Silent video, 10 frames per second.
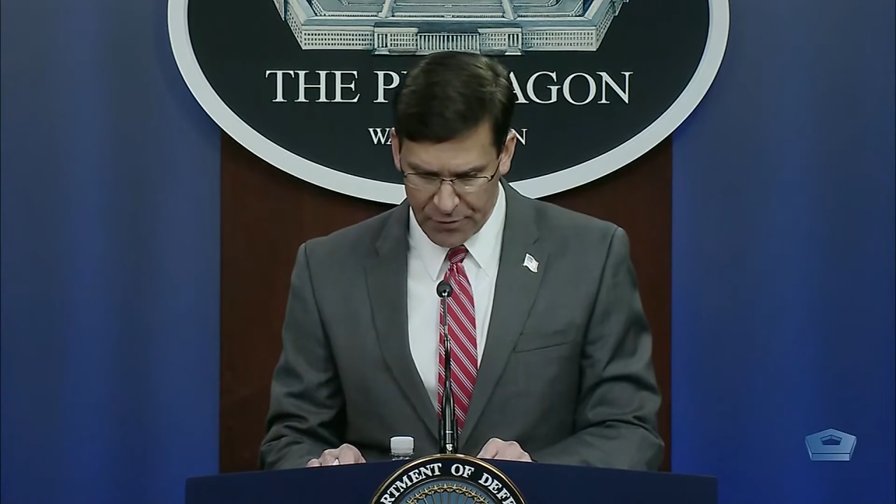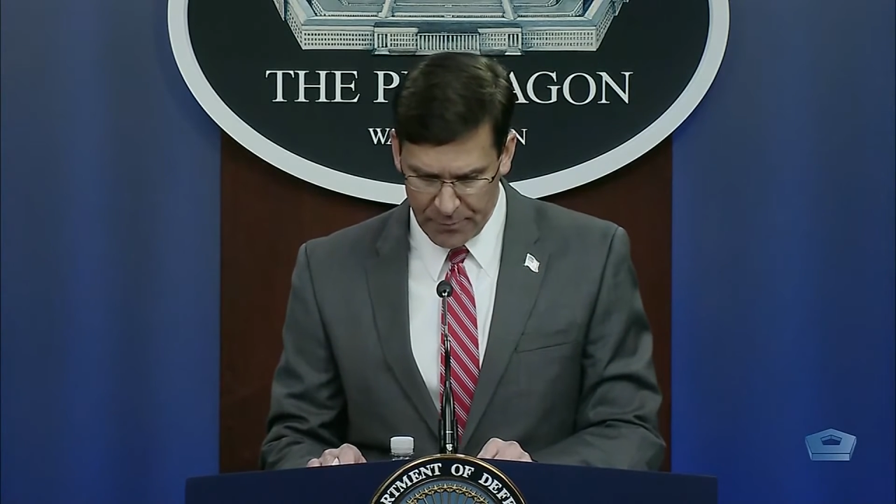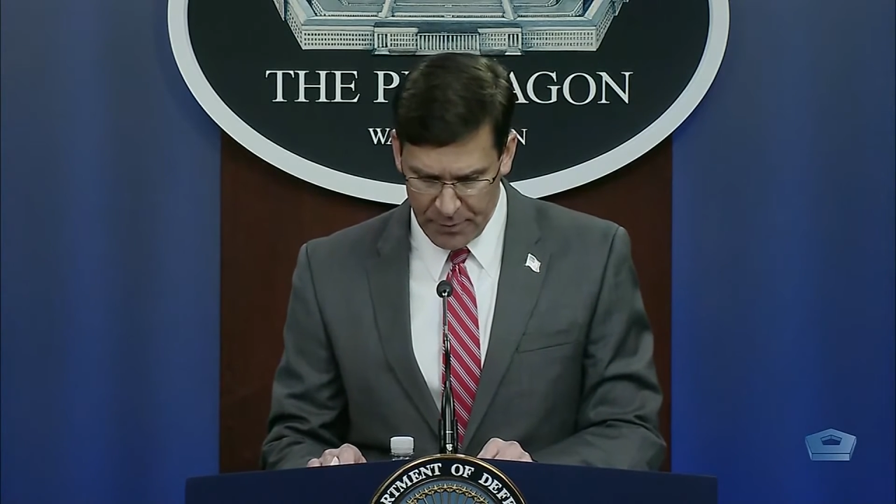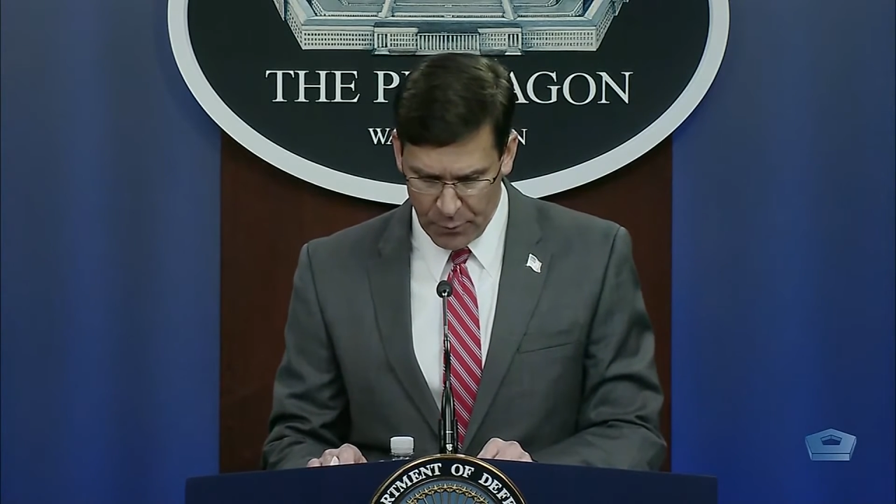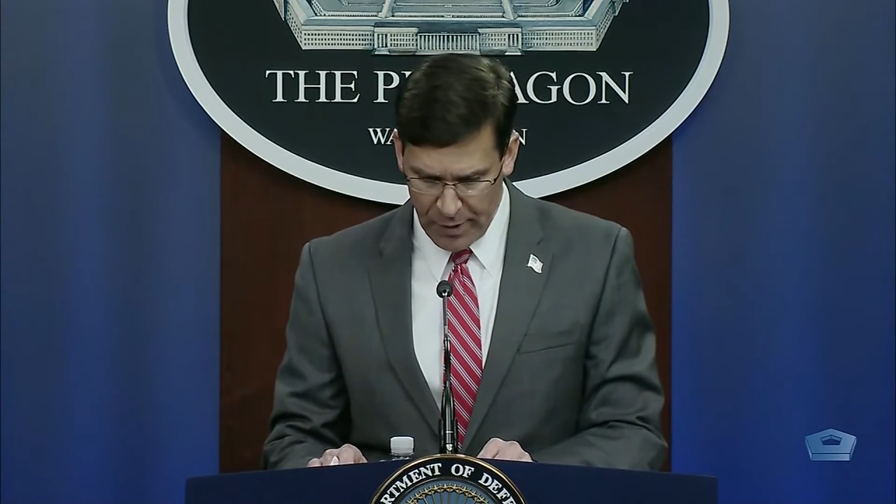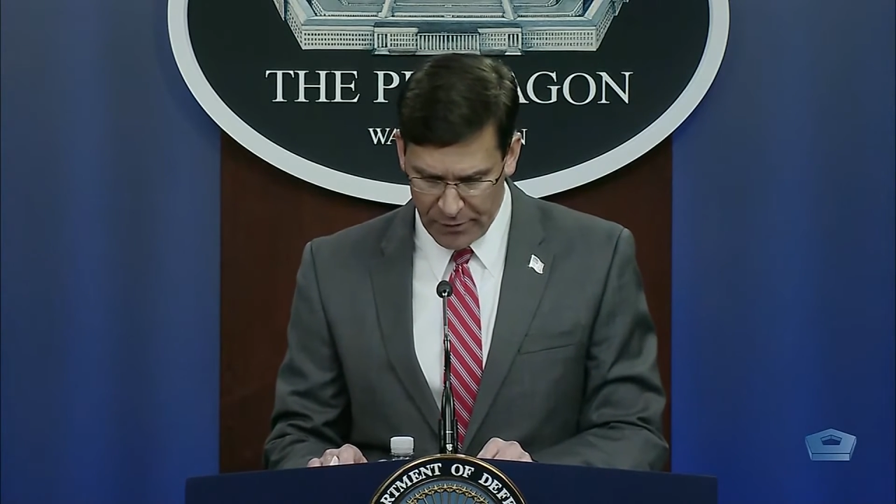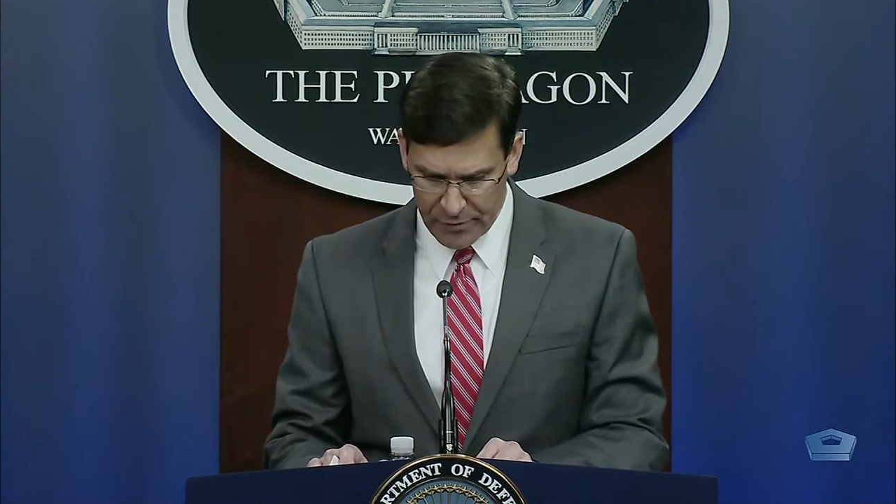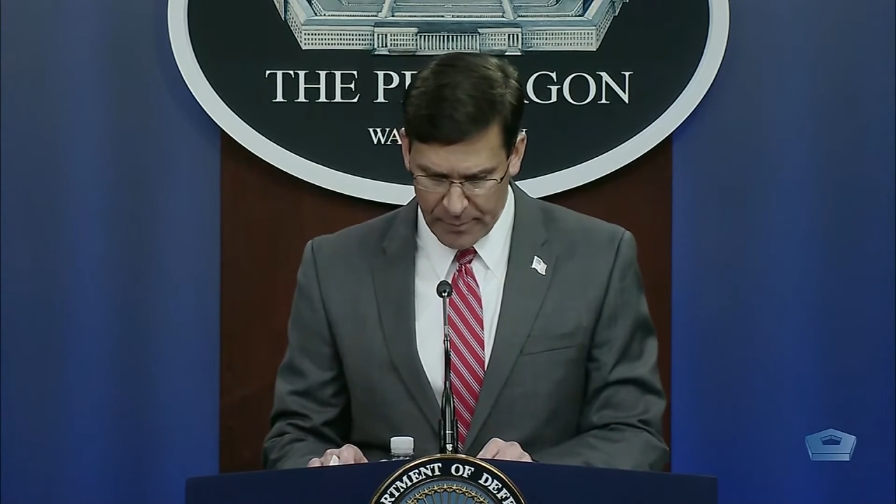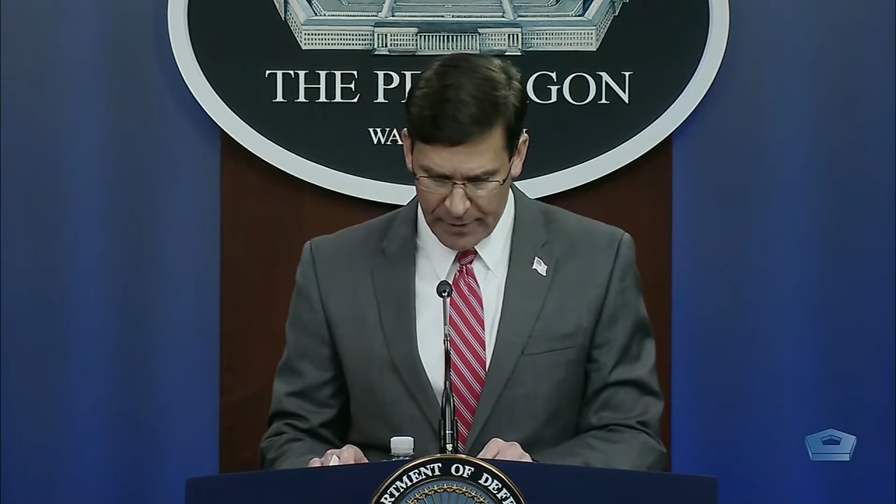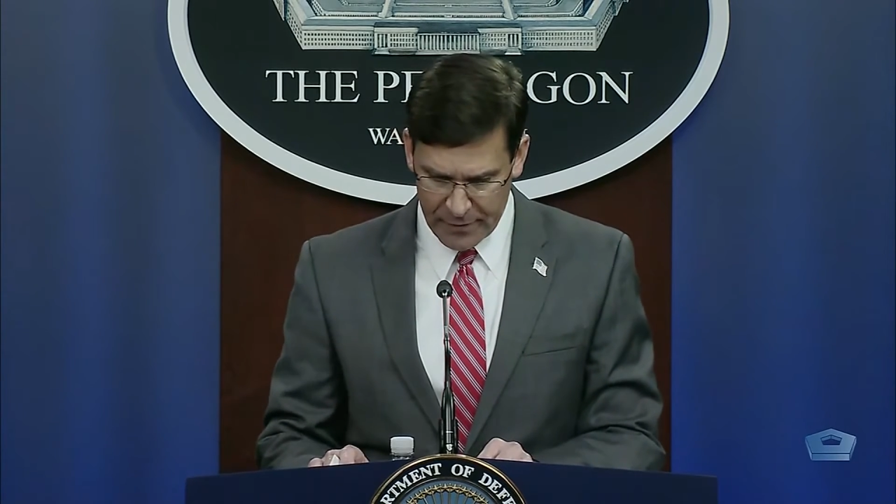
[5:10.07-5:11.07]
that have been
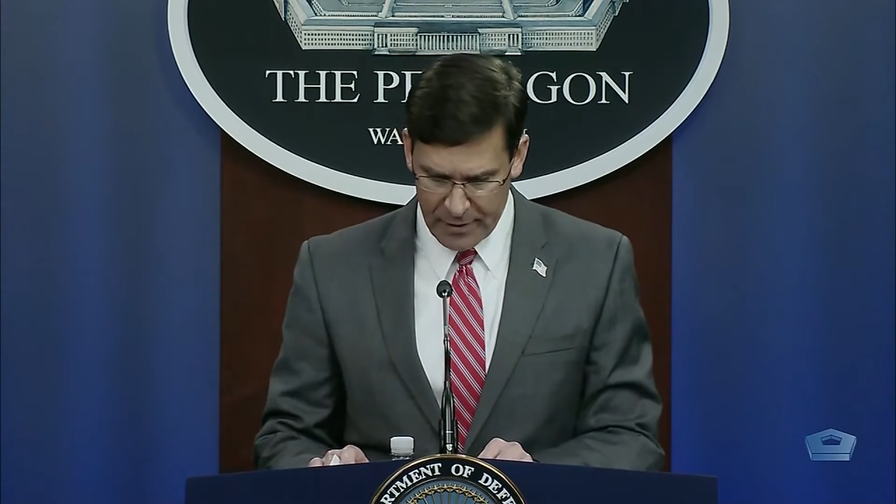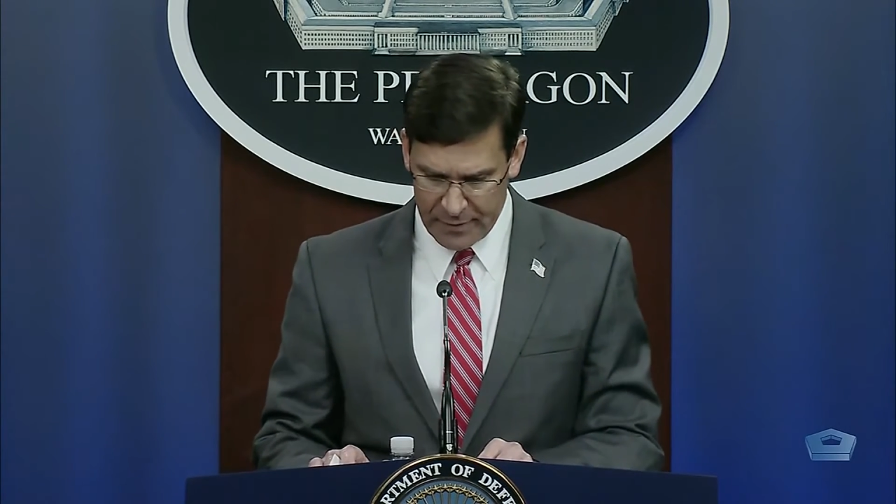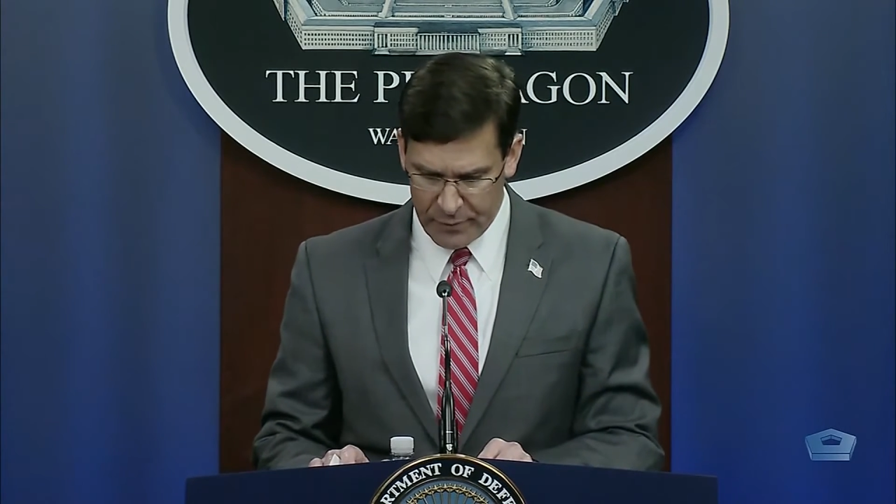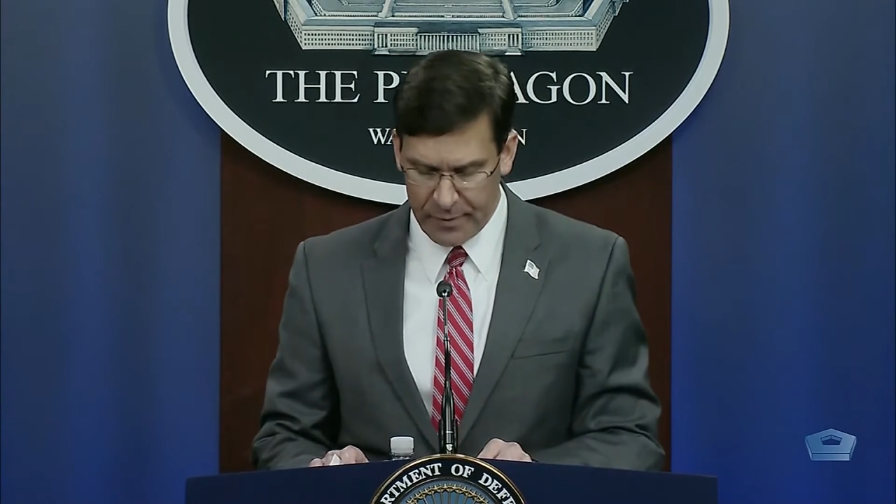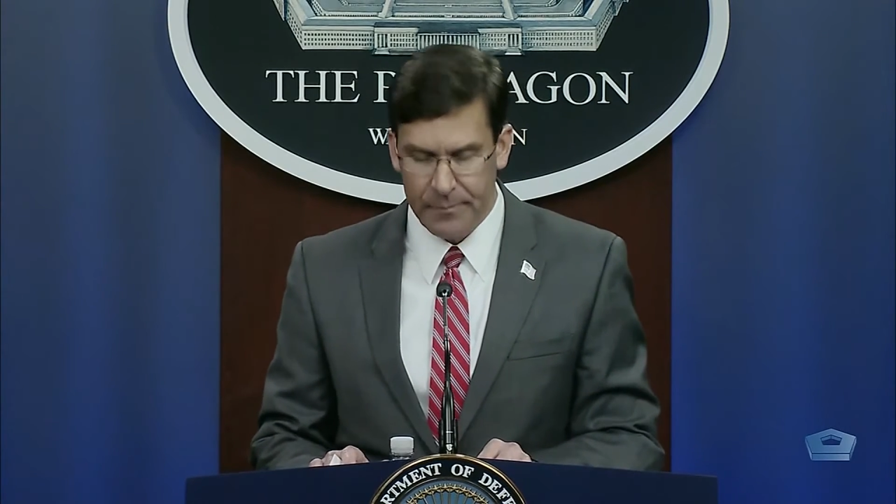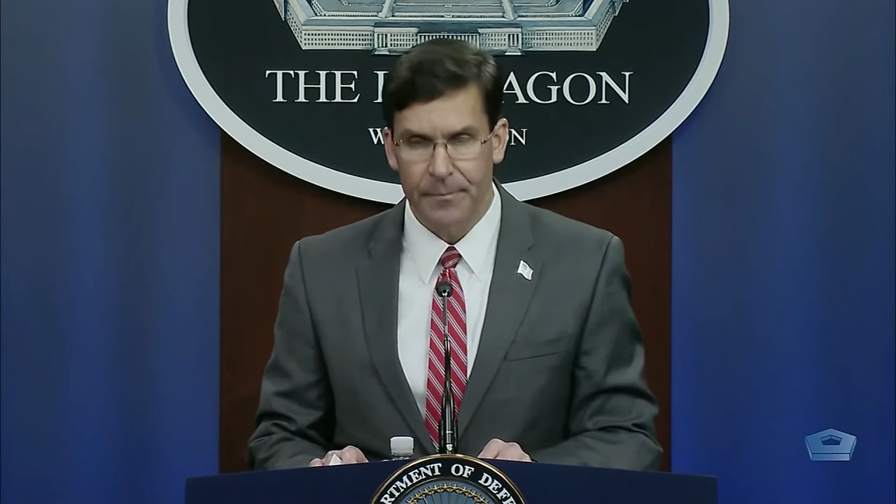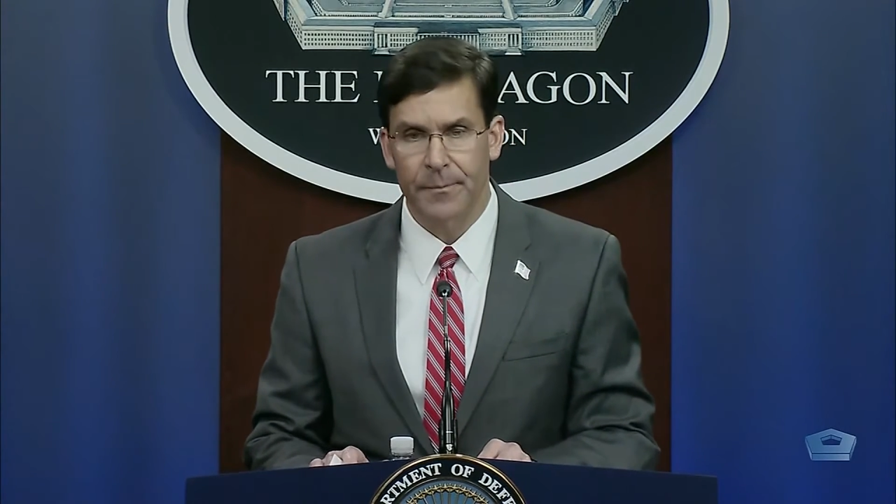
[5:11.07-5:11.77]
raised about that evening.